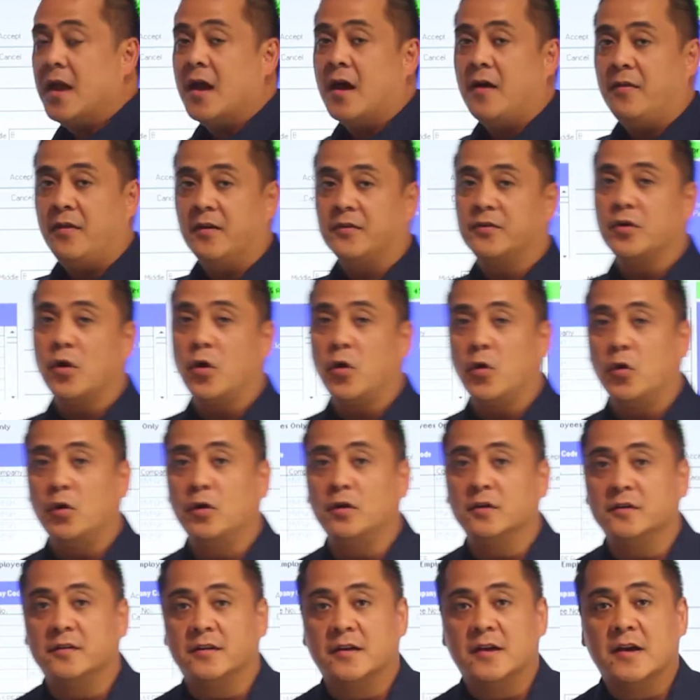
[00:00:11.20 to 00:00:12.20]
this
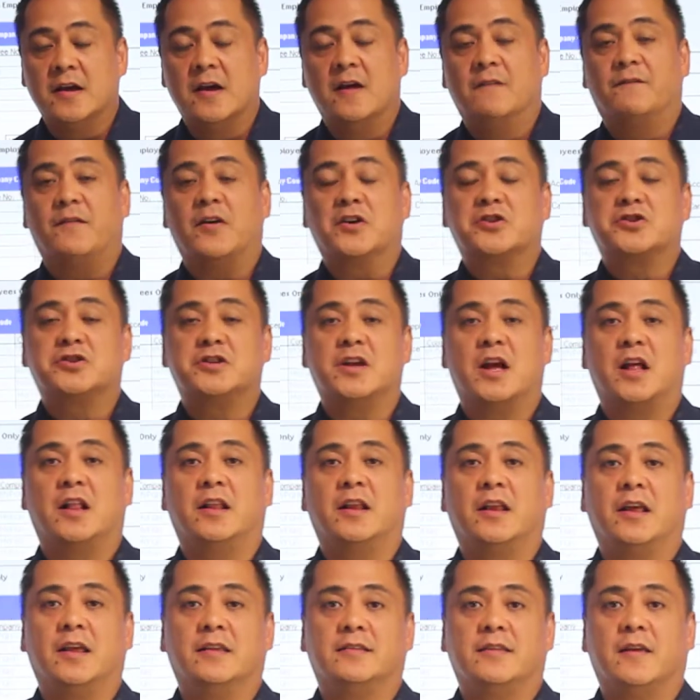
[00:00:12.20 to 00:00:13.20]
hold
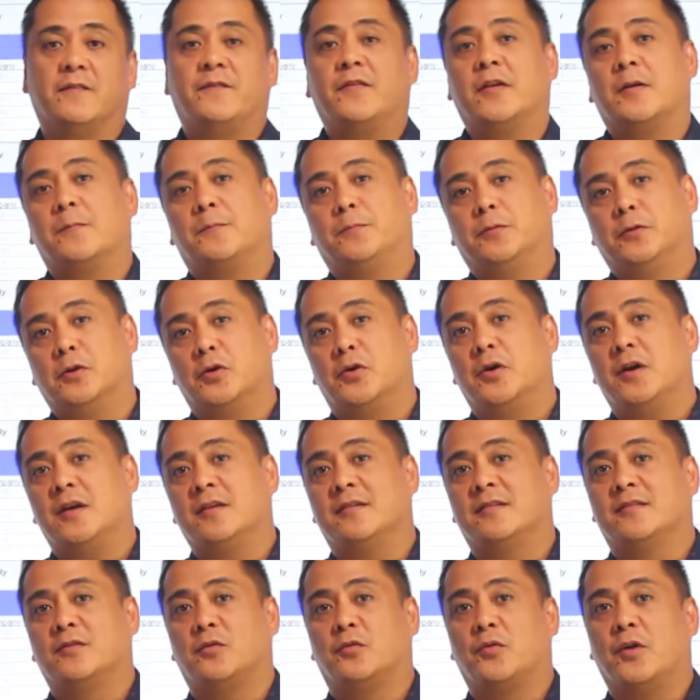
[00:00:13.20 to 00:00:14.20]
functionality is if an employee
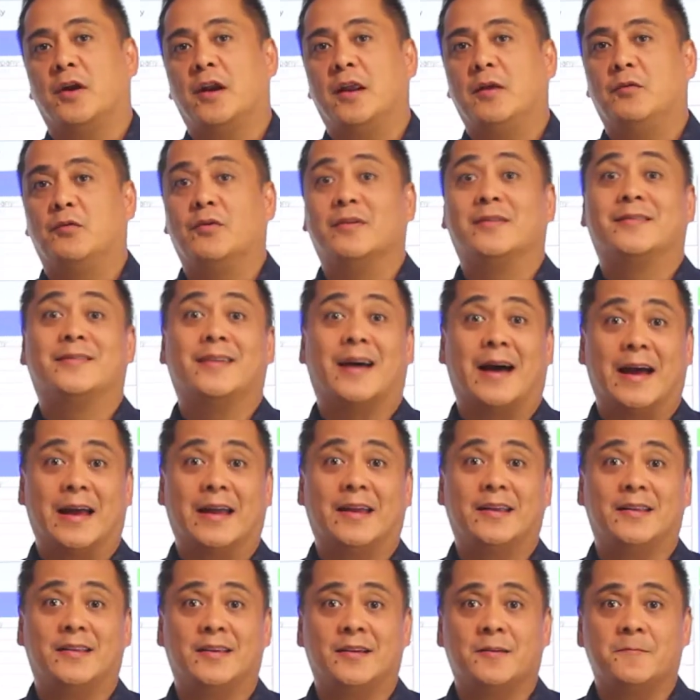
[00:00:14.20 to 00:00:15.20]
has already
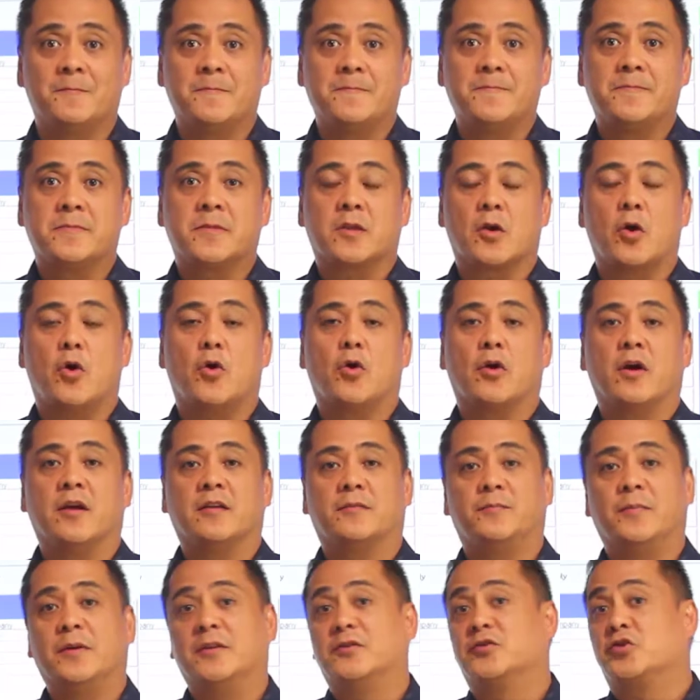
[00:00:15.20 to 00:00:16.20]
resigned or has
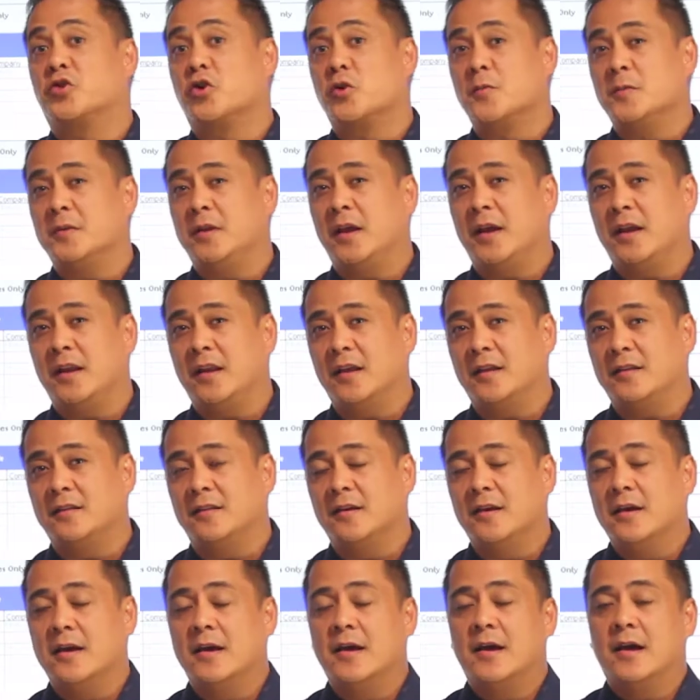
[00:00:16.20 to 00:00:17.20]
been
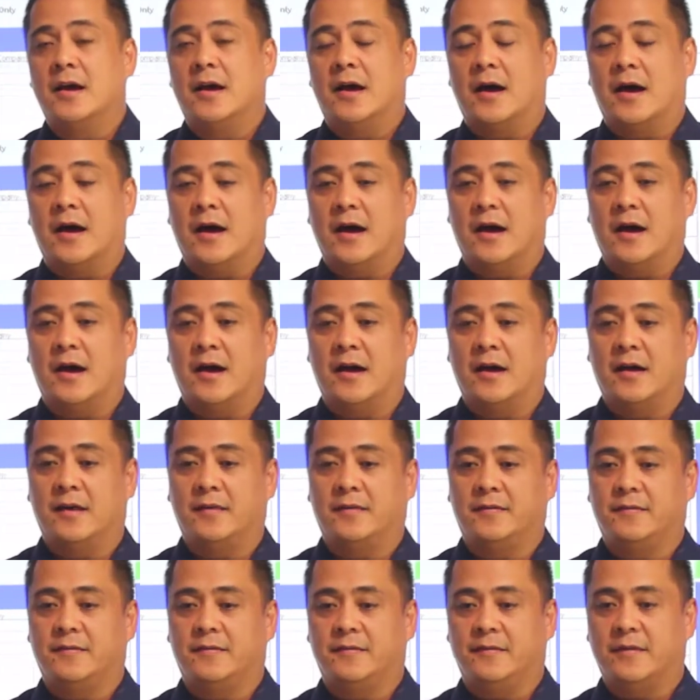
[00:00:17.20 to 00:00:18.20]
terminated,
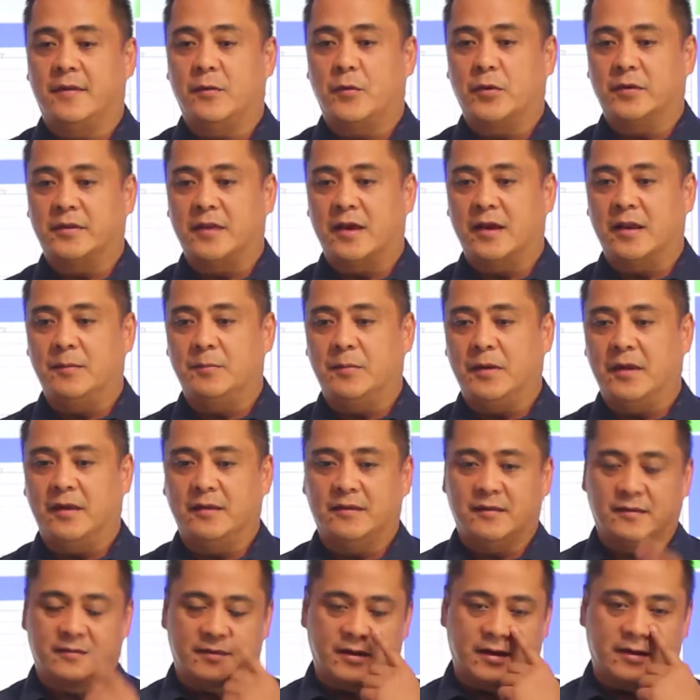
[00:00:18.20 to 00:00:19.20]
then what that
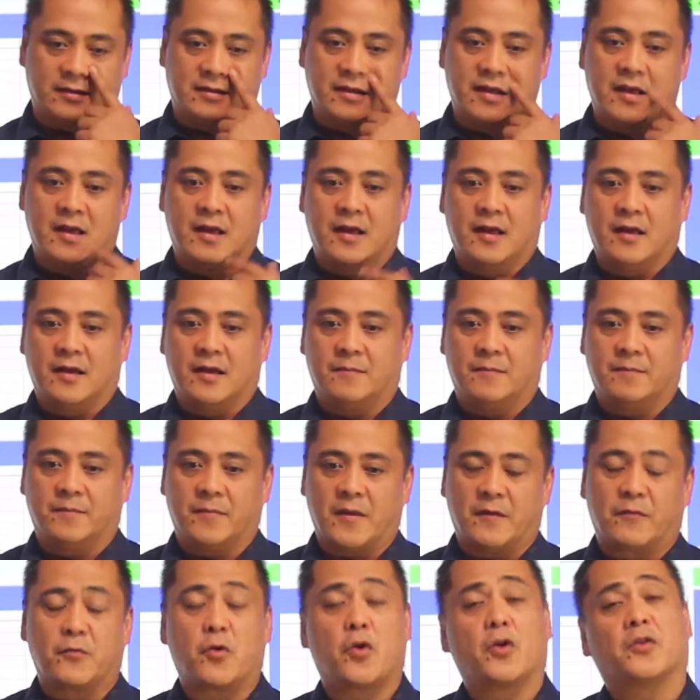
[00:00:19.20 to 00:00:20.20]
means is that,
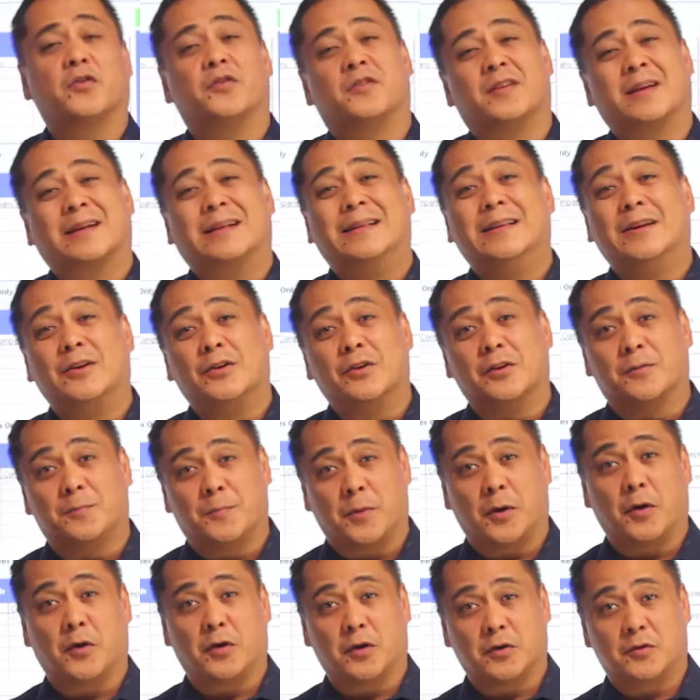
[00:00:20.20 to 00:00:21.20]
of course, it's a clearance
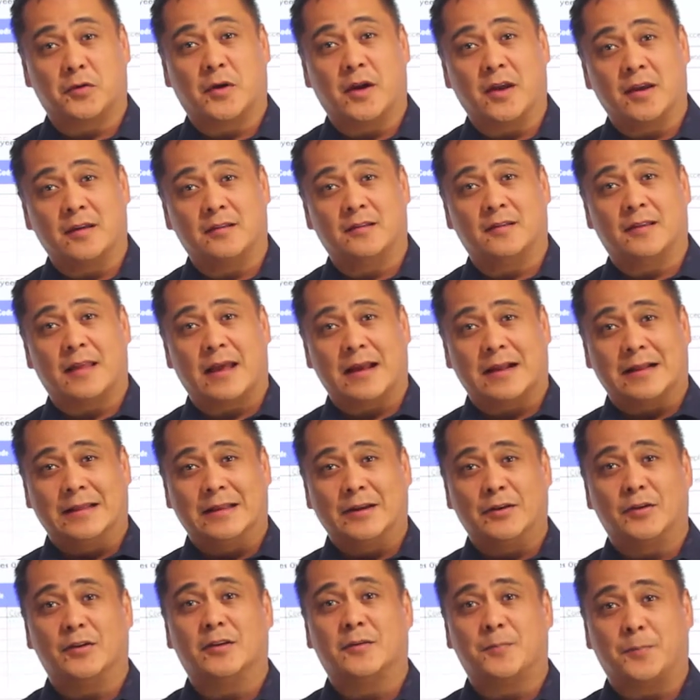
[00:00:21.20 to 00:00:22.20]
period, right? That
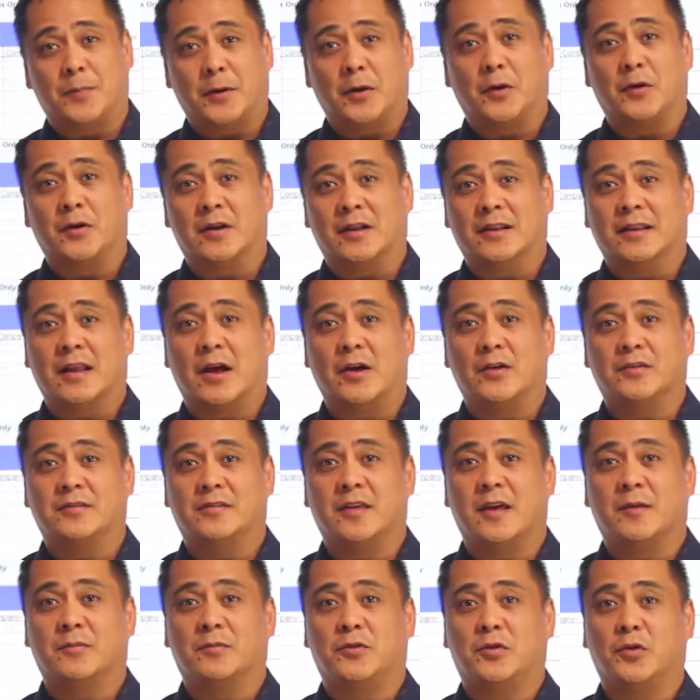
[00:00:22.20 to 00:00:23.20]
clearance period allows
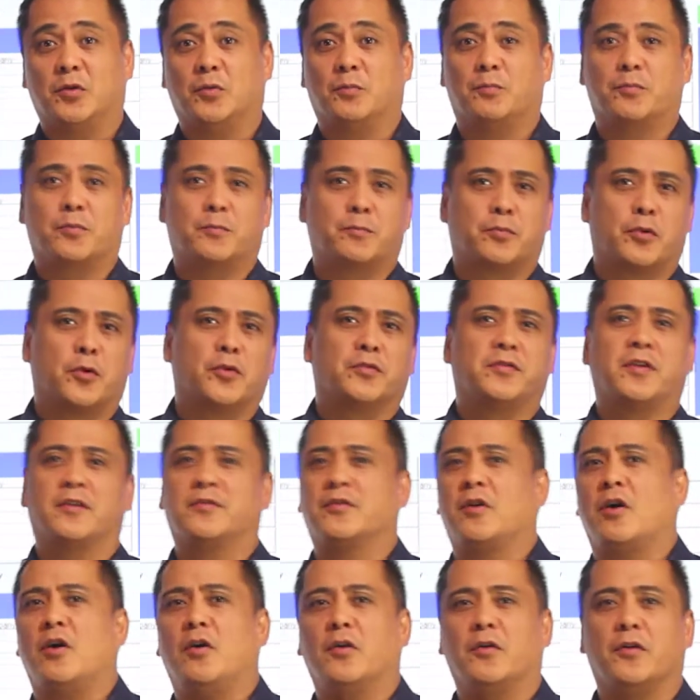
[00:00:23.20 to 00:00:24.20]
them to process
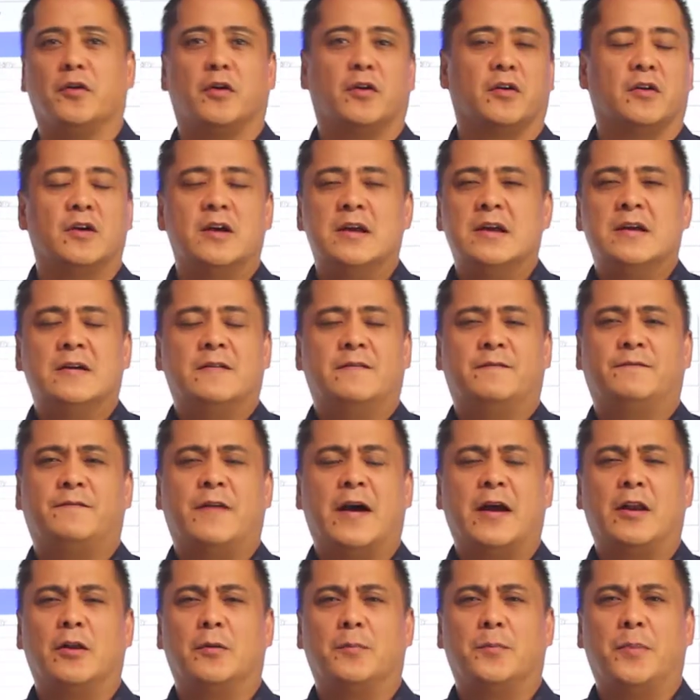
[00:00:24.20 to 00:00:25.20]
all their
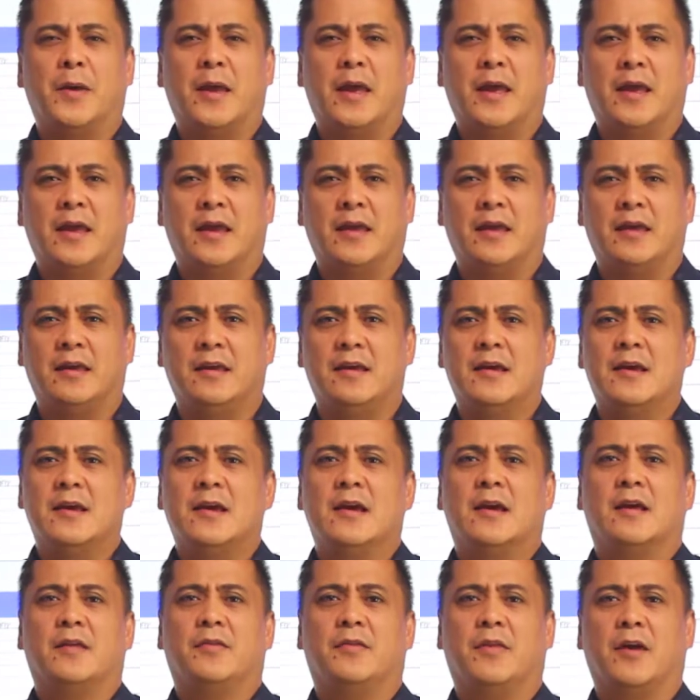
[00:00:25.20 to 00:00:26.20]
final pay,
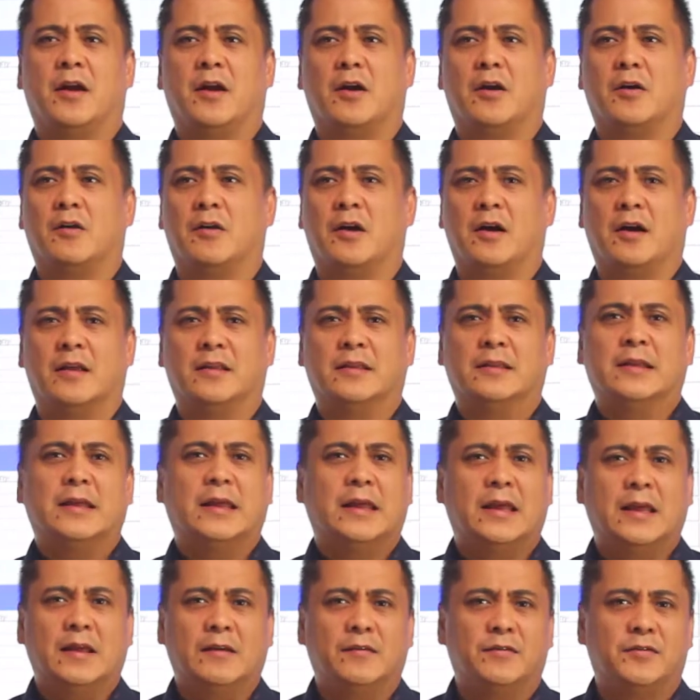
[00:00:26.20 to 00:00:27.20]
their
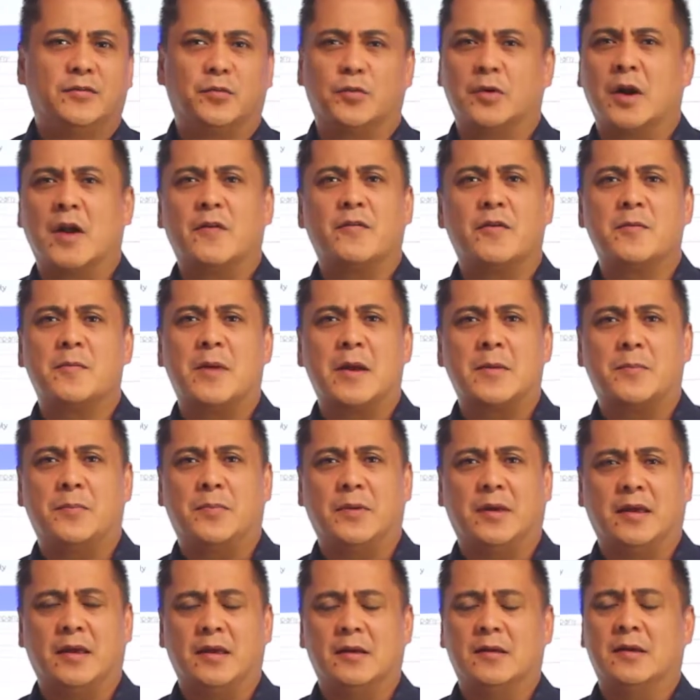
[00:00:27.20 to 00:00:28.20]
leaves, whatever it might
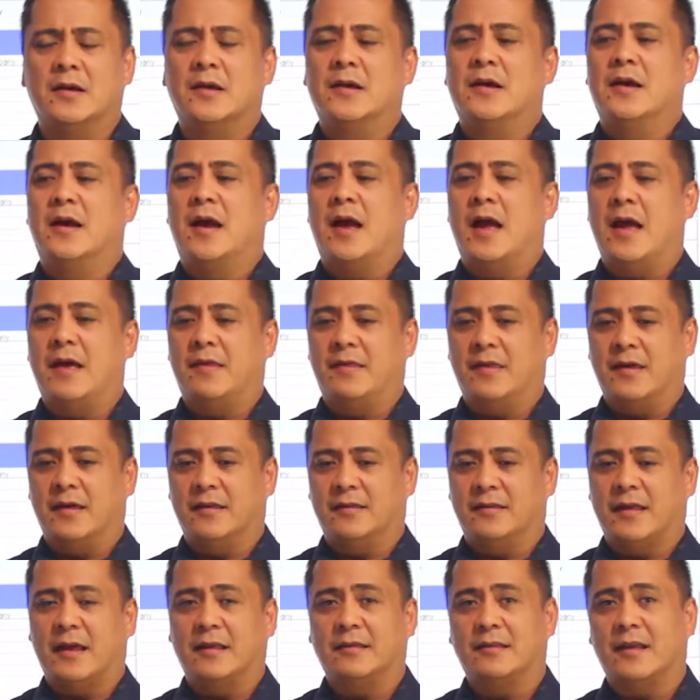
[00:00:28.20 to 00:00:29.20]
be, and
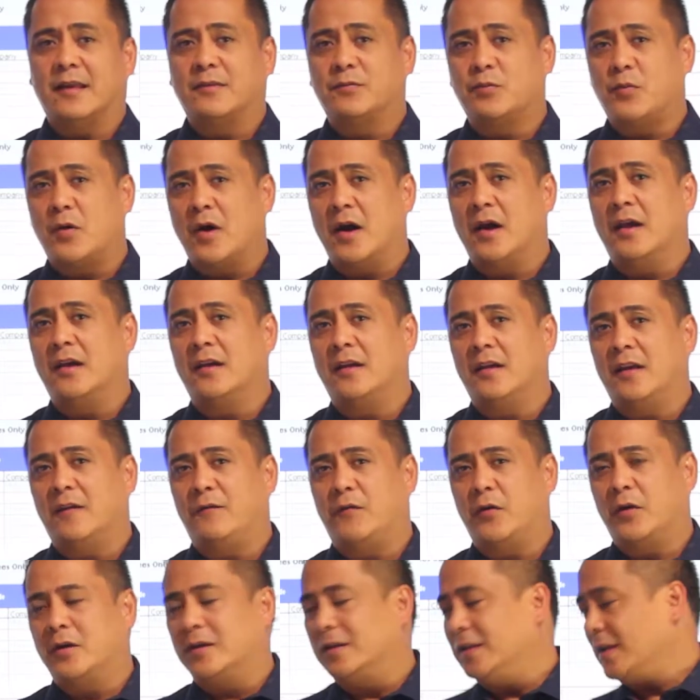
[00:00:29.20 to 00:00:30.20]
then that's why
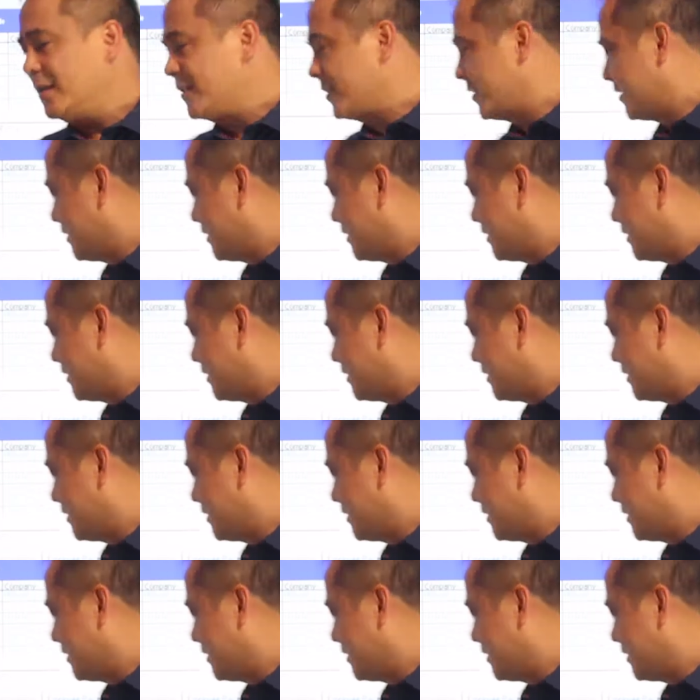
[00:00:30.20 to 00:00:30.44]
if you click